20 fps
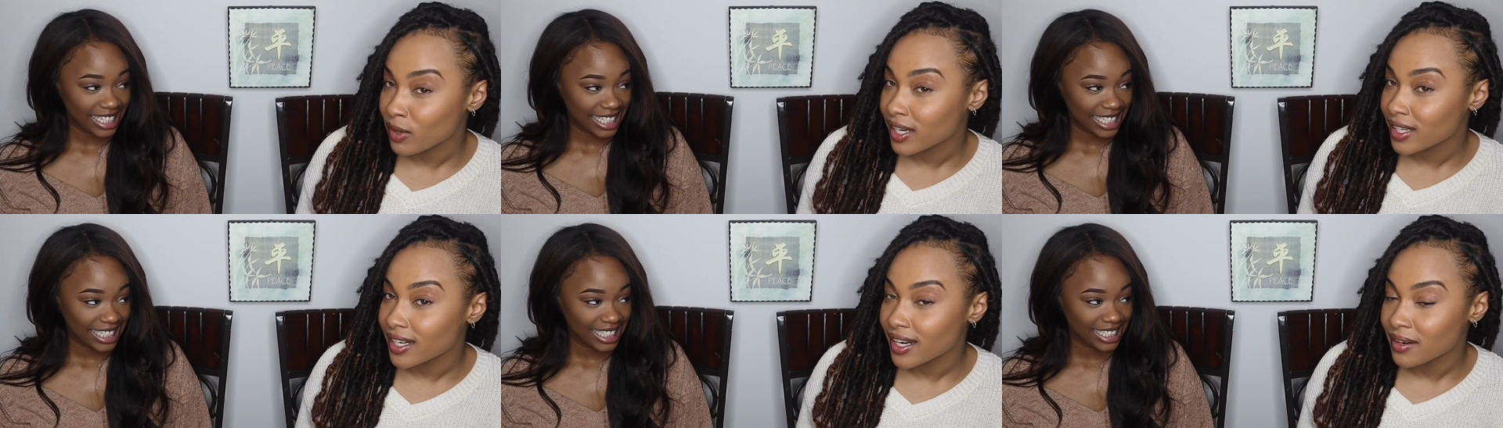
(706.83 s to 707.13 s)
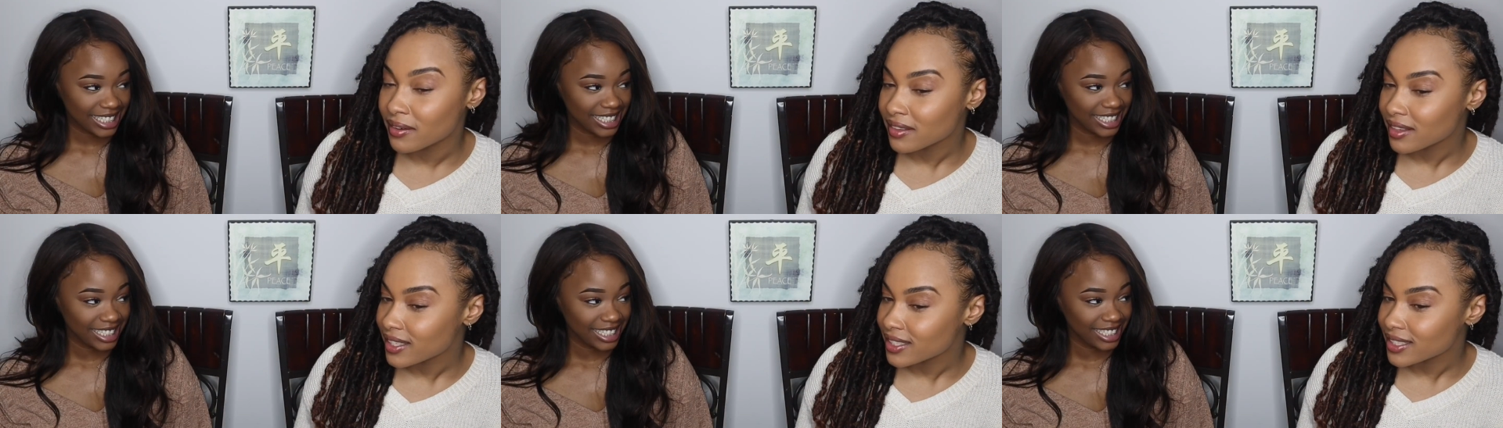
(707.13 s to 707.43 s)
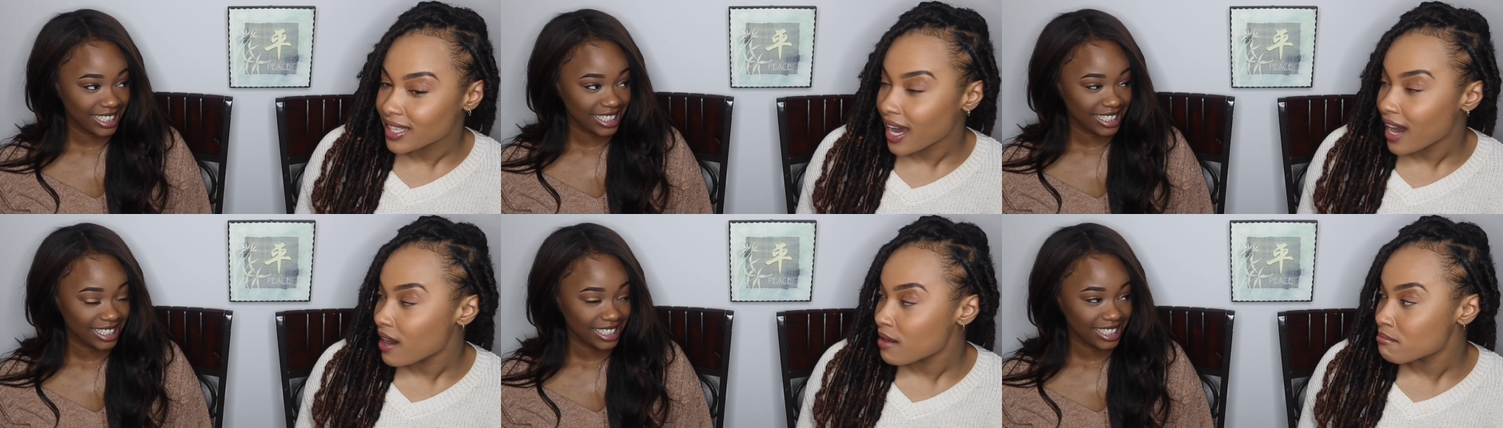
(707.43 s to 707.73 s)
Speaker 1: done with this,
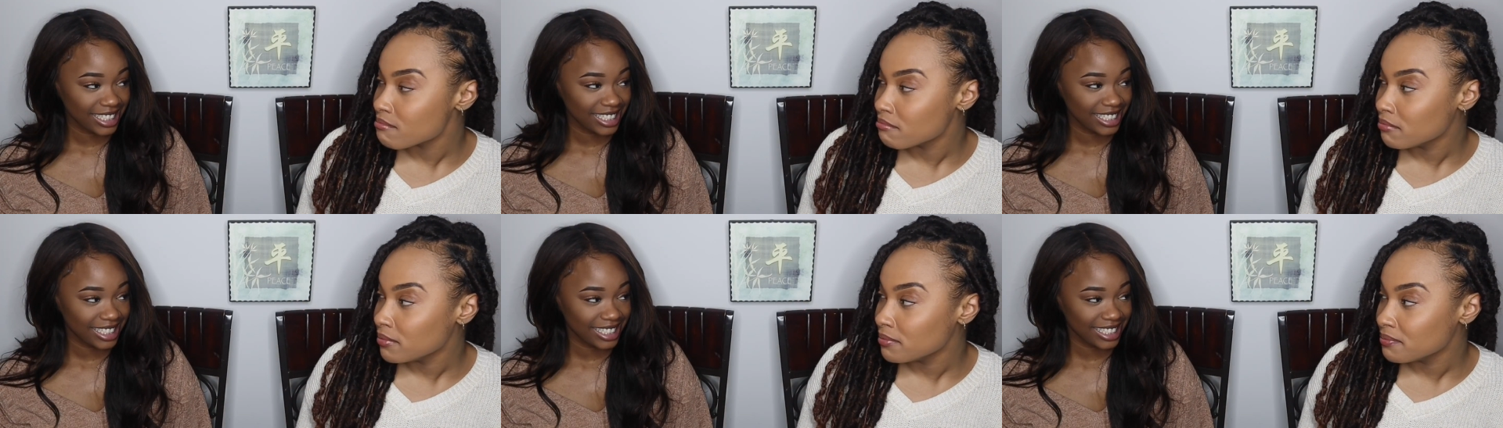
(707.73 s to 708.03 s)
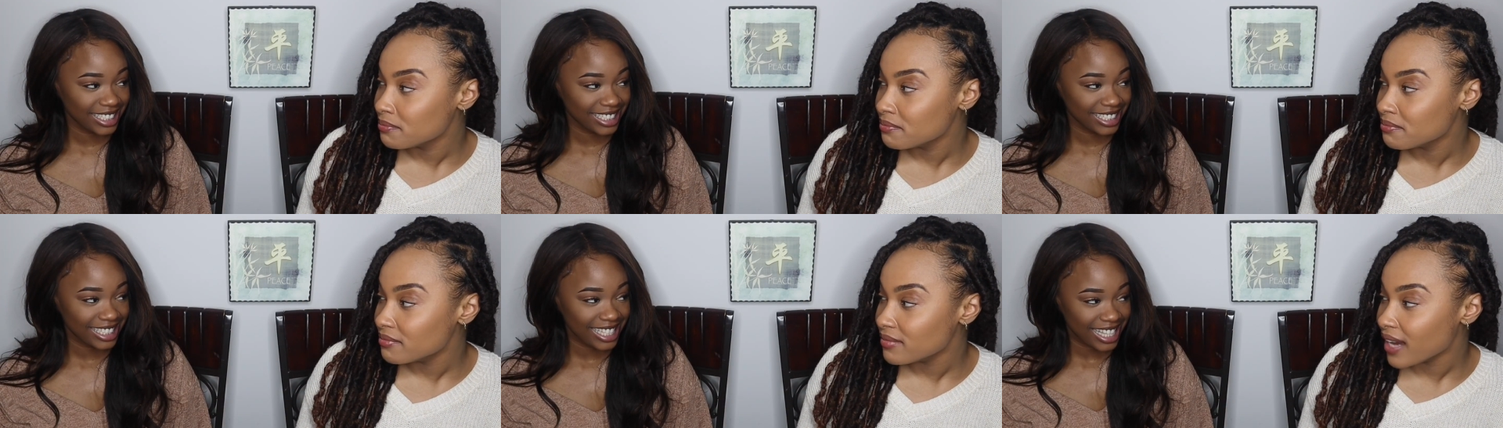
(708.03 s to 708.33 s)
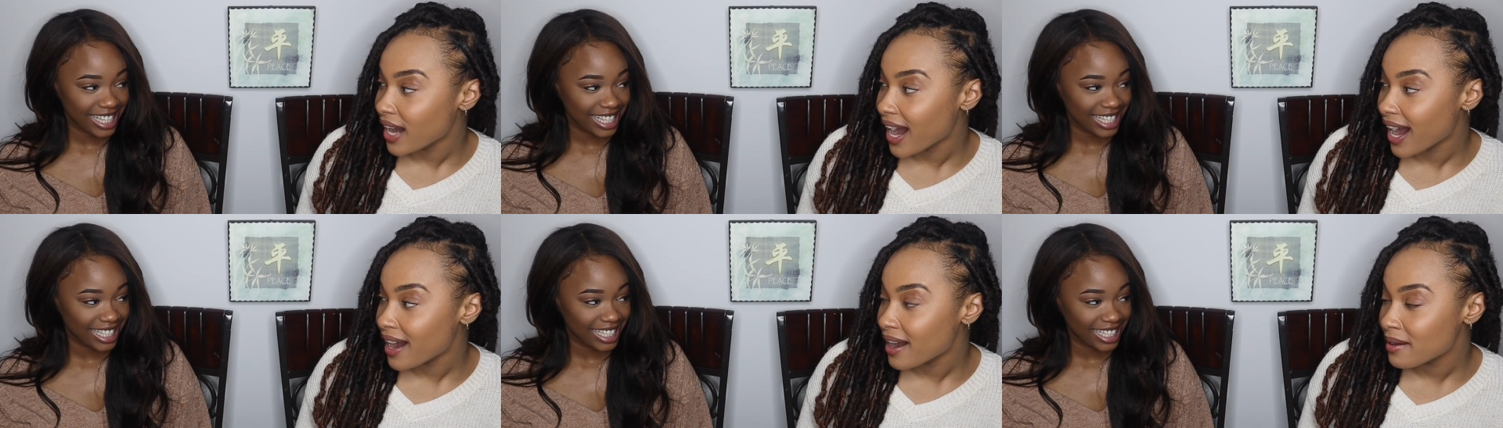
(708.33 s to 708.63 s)
I'm
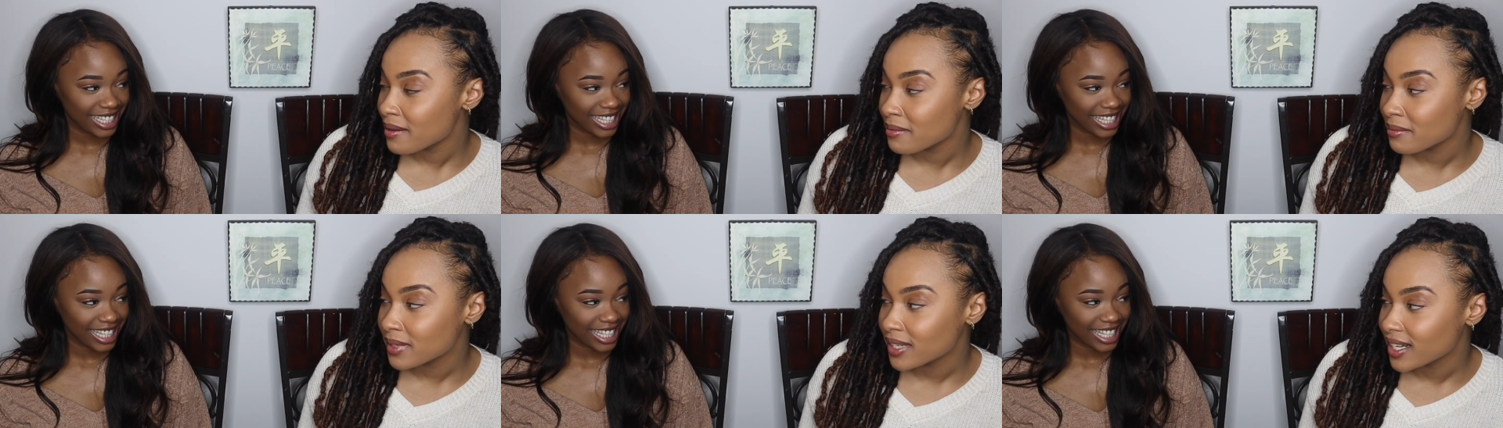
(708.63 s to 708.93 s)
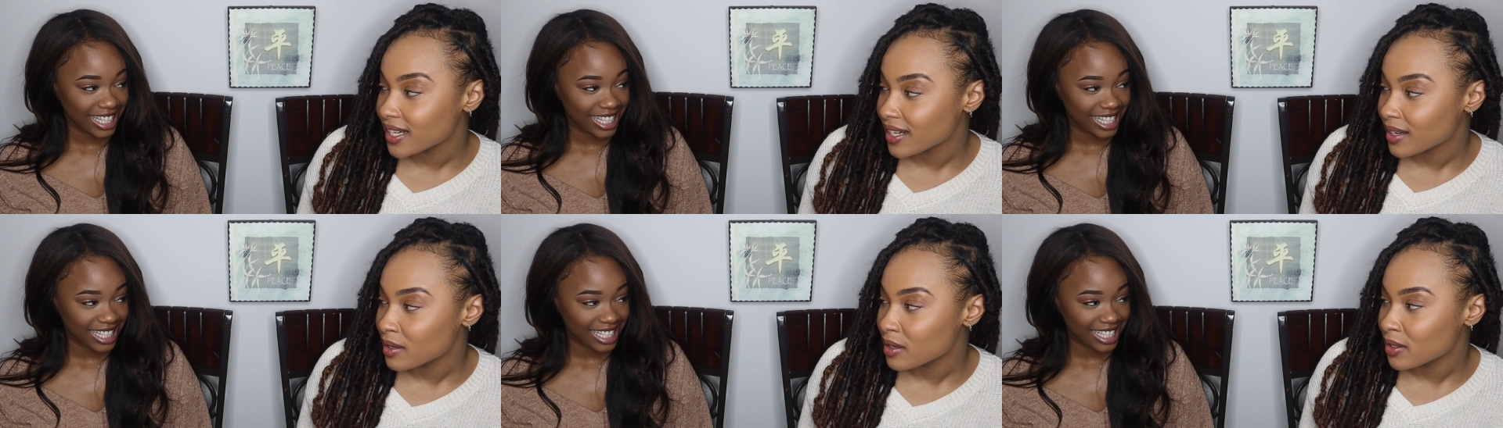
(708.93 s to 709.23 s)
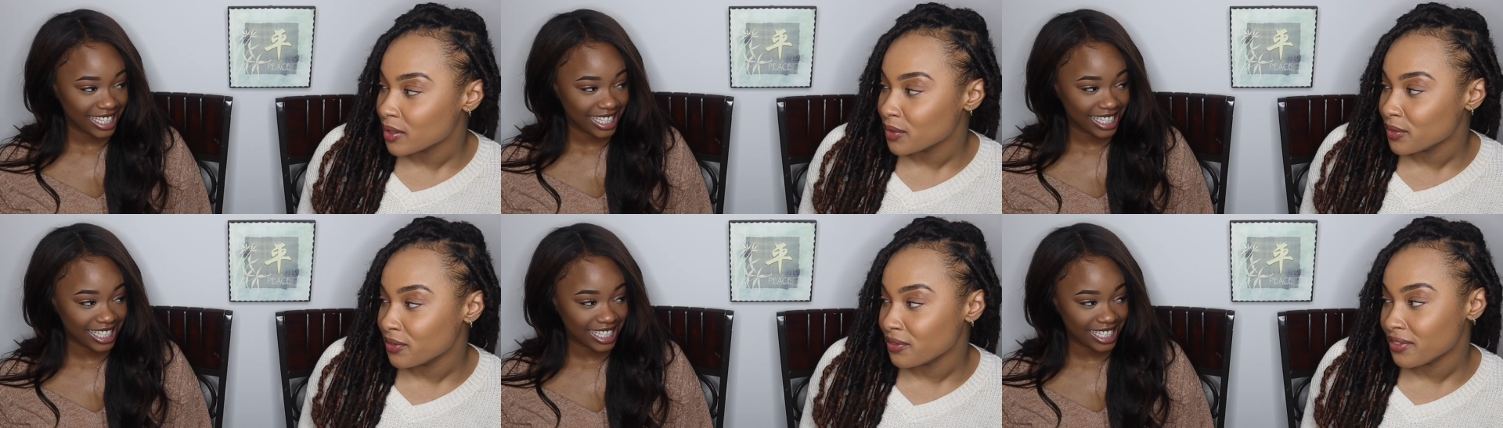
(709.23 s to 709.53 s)

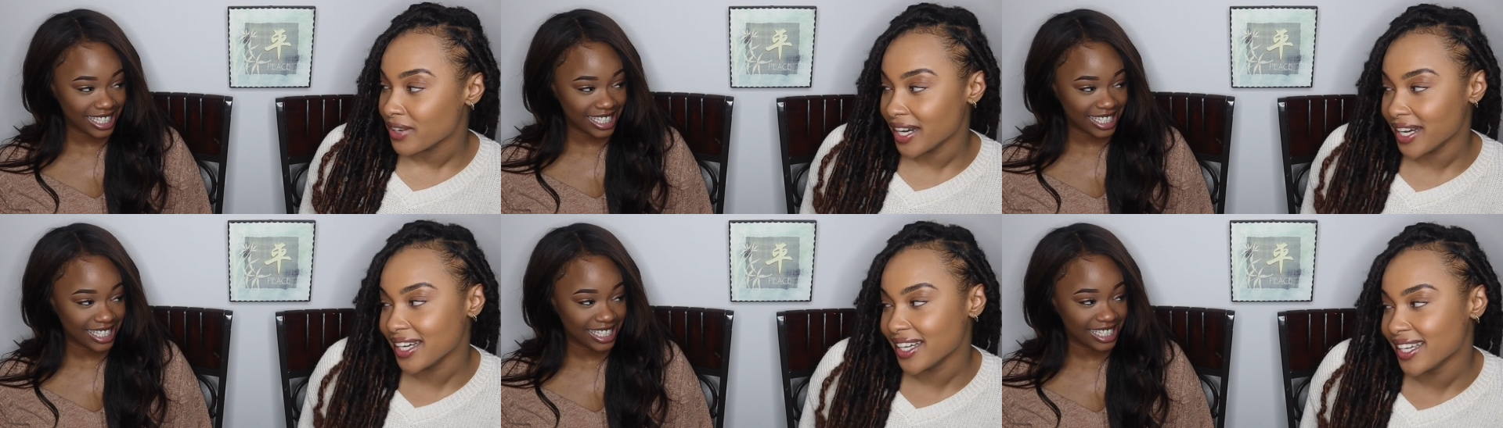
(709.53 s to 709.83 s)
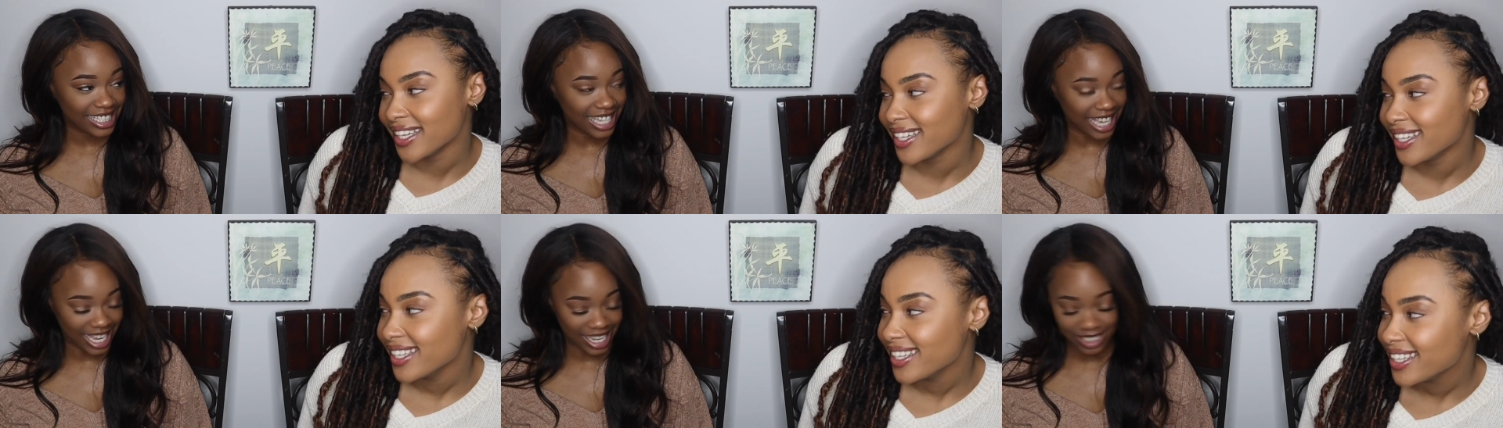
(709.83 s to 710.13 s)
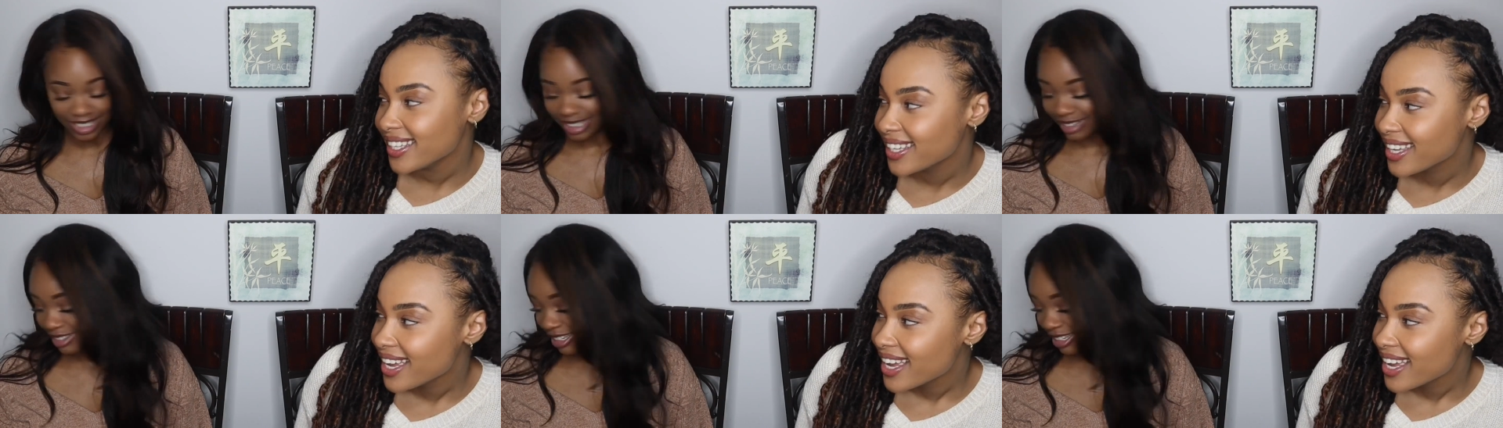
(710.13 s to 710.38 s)
gonna download